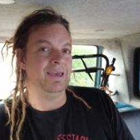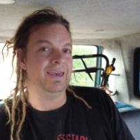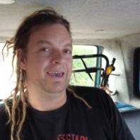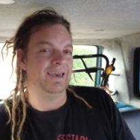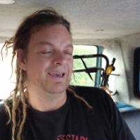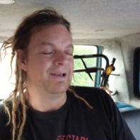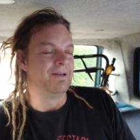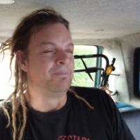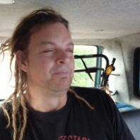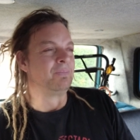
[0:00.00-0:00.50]

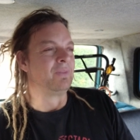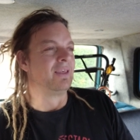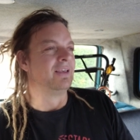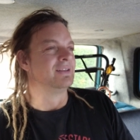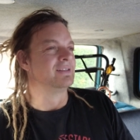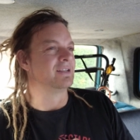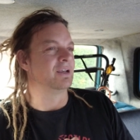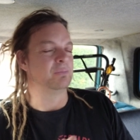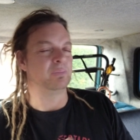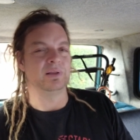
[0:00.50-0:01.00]
week.
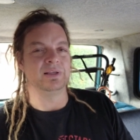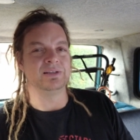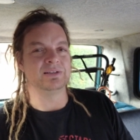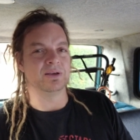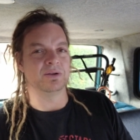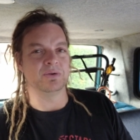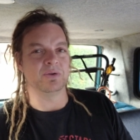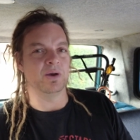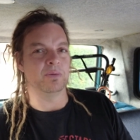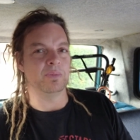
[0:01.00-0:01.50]
so please
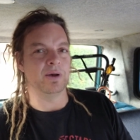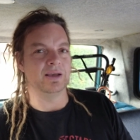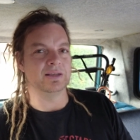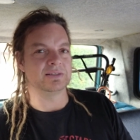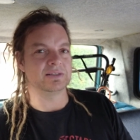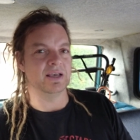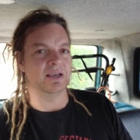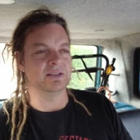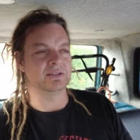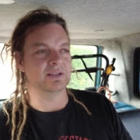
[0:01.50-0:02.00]
don't do it on my
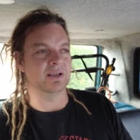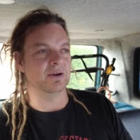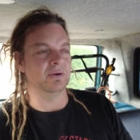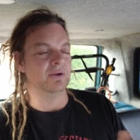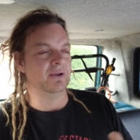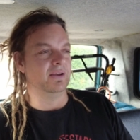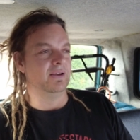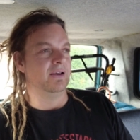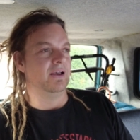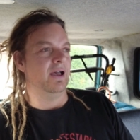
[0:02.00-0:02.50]
say so.
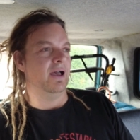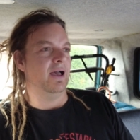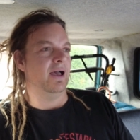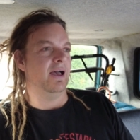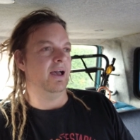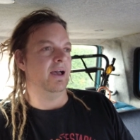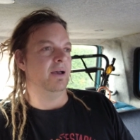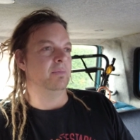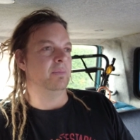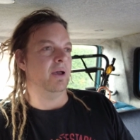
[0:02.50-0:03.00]

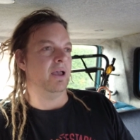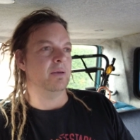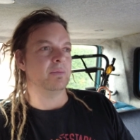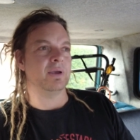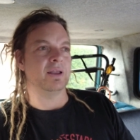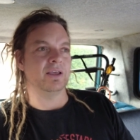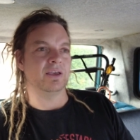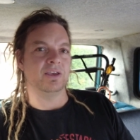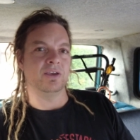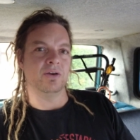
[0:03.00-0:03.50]
Um, but I am
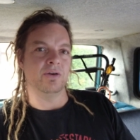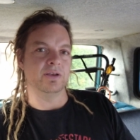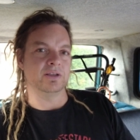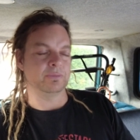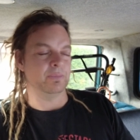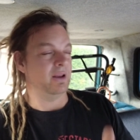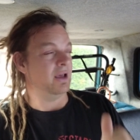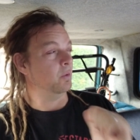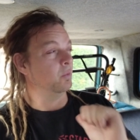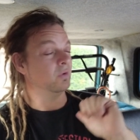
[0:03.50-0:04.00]
kind of
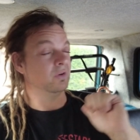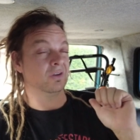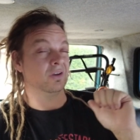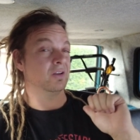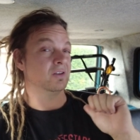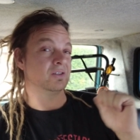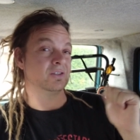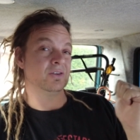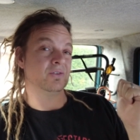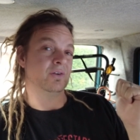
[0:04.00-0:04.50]
curious. I mean, I wouldn't
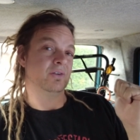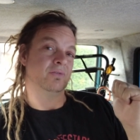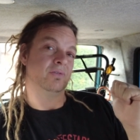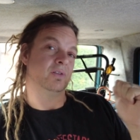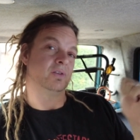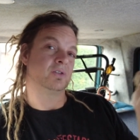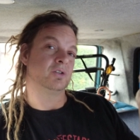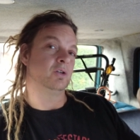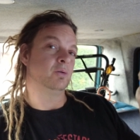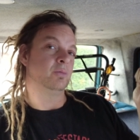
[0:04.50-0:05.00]
consider it for
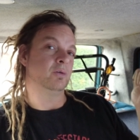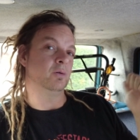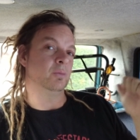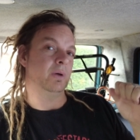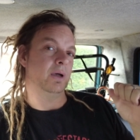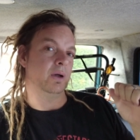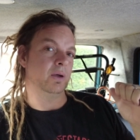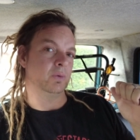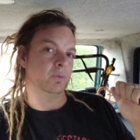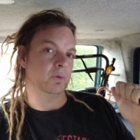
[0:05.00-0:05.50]
the Subaru
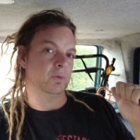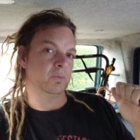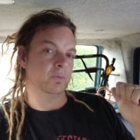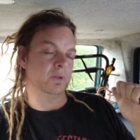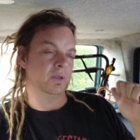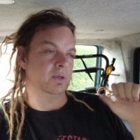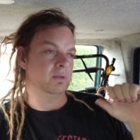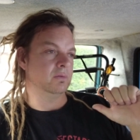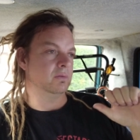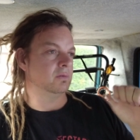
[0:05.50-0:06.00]
powered one
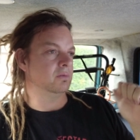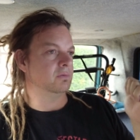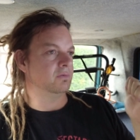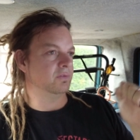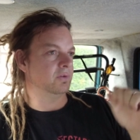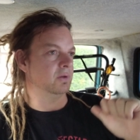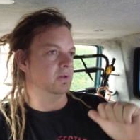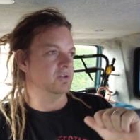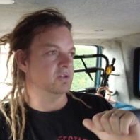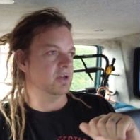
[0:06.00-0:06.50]
with the
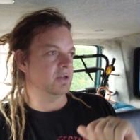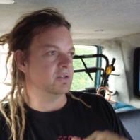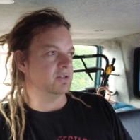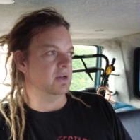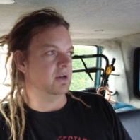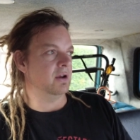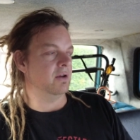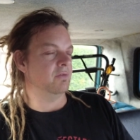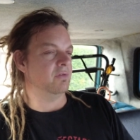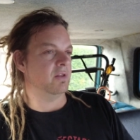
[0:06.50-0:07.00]
fuel
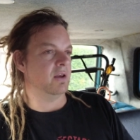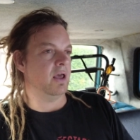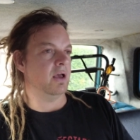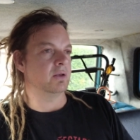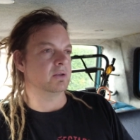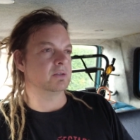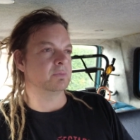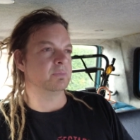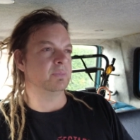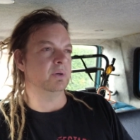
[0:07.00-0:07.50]
injection and everything
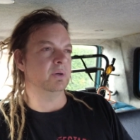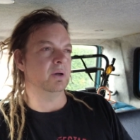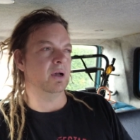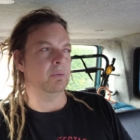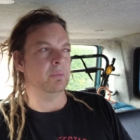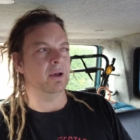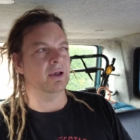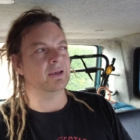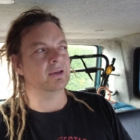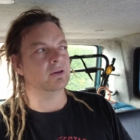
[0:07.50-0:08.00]
else, but
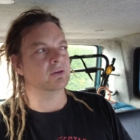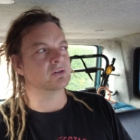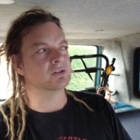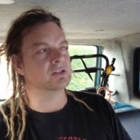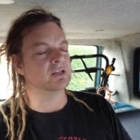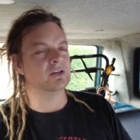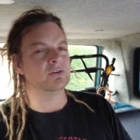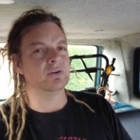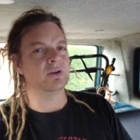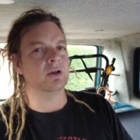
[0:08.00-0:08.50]
I might
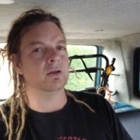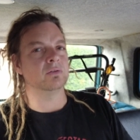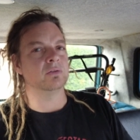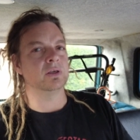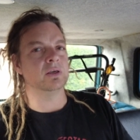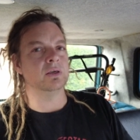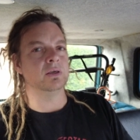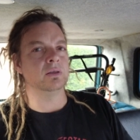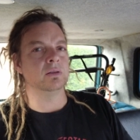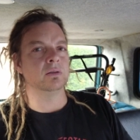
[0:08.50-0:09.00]
consider it on
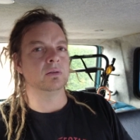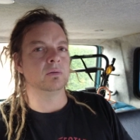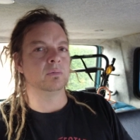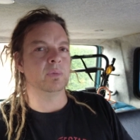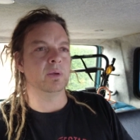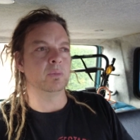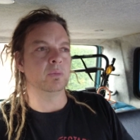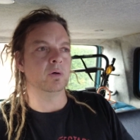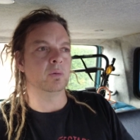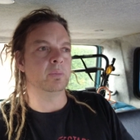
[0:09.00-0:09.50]
the
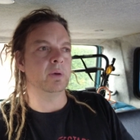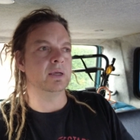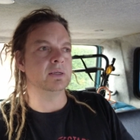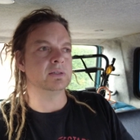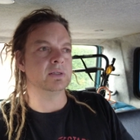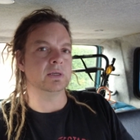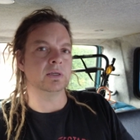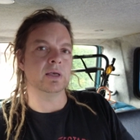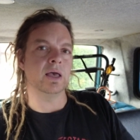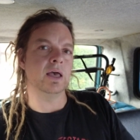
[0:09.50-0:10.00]
bit more
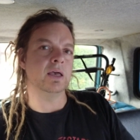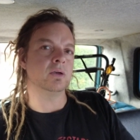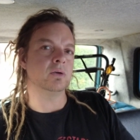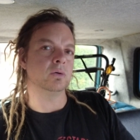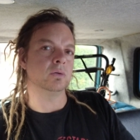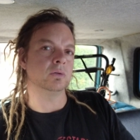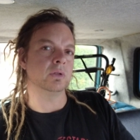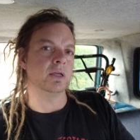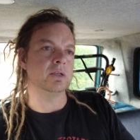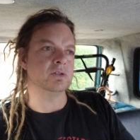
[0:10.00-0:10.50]
basic air
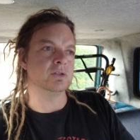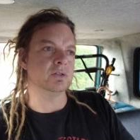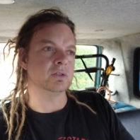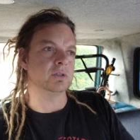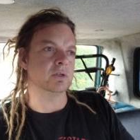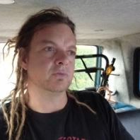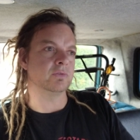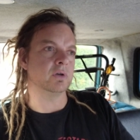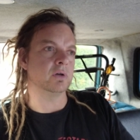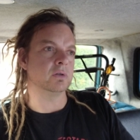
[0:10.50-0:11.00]
cooled
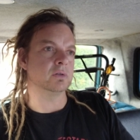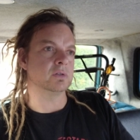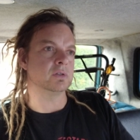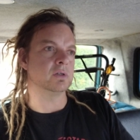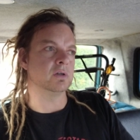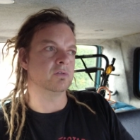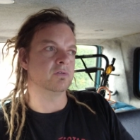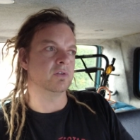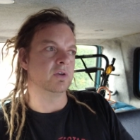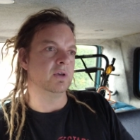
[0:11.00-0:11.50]
engines I've got and
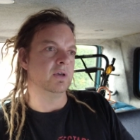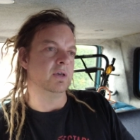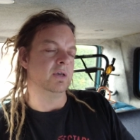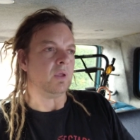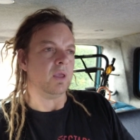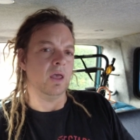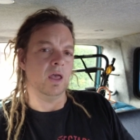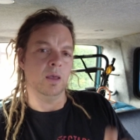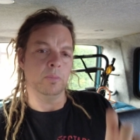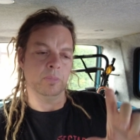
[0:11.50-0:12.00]
stuff.
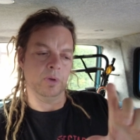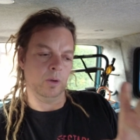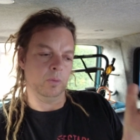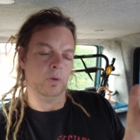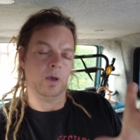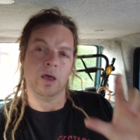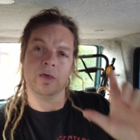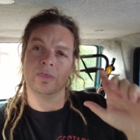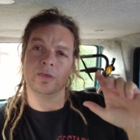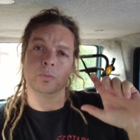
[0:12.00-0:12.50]
Um, but
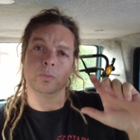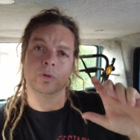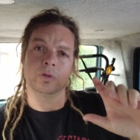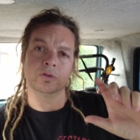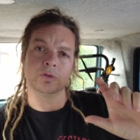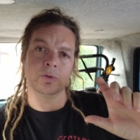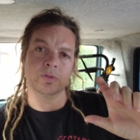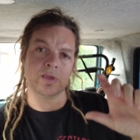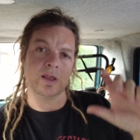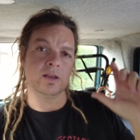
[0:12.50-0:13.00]
I think what
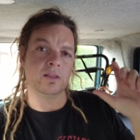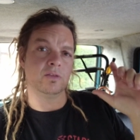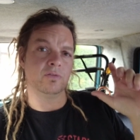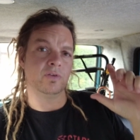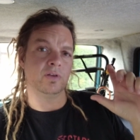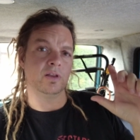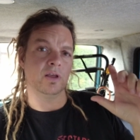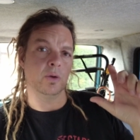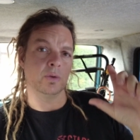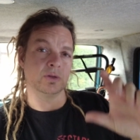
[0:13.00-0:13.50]
we'll do at the end of the
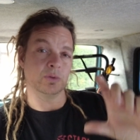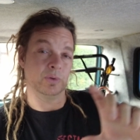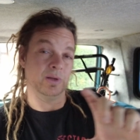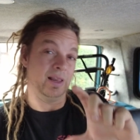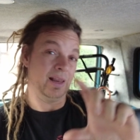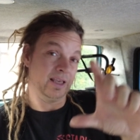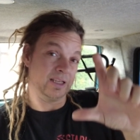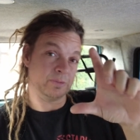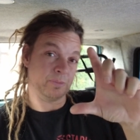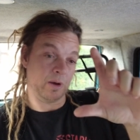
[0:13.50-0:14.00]
video, I'll do a
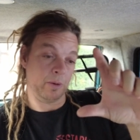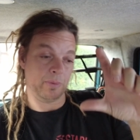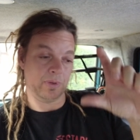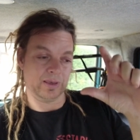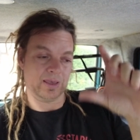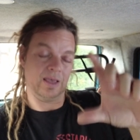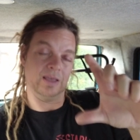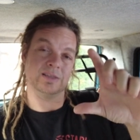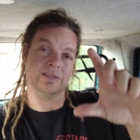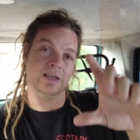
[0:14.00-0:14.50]
little experiment.
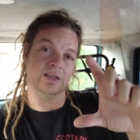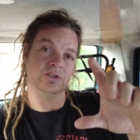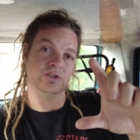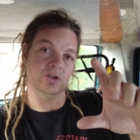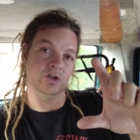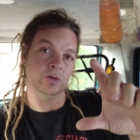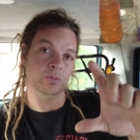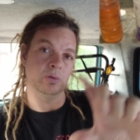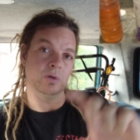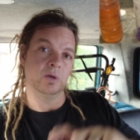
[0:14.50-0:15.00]
I'll get a test
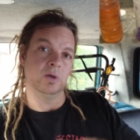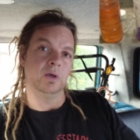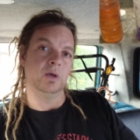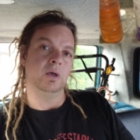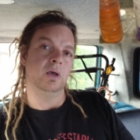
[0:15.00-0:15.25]
tube